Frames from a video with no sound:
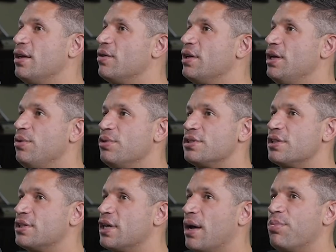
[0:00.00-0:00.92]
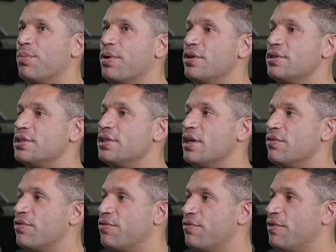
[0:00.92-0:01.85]
you know, he was a type of person
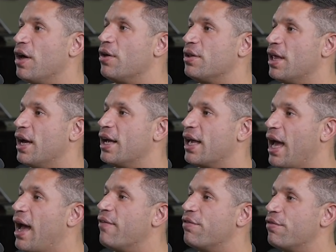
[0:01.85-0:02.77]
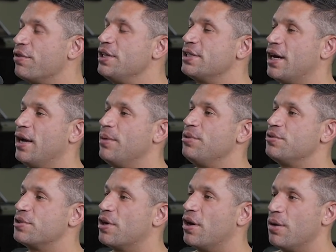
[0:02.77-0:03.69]
that felt like every time
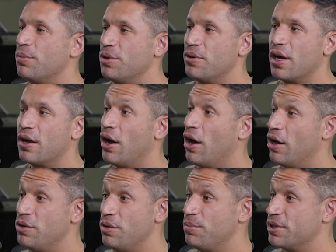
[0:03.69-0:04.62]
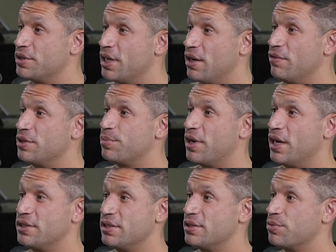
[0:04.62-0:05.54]
you saw him, you got 100% of his
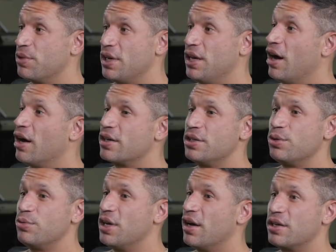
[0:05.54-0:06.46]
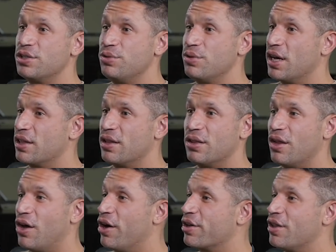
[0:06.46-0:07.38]
presence. When he hugged you like
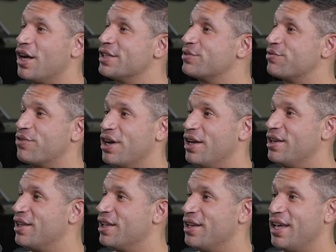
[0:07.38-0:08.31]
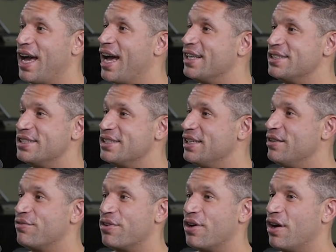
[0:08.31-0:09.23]
the long-lost friend that he hadn't
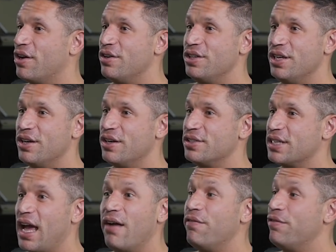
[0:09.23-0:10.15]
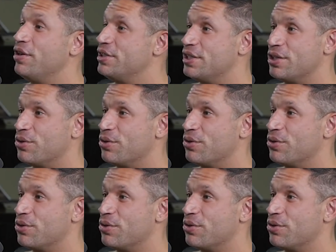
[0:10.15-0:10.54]
seen for 100 years. Every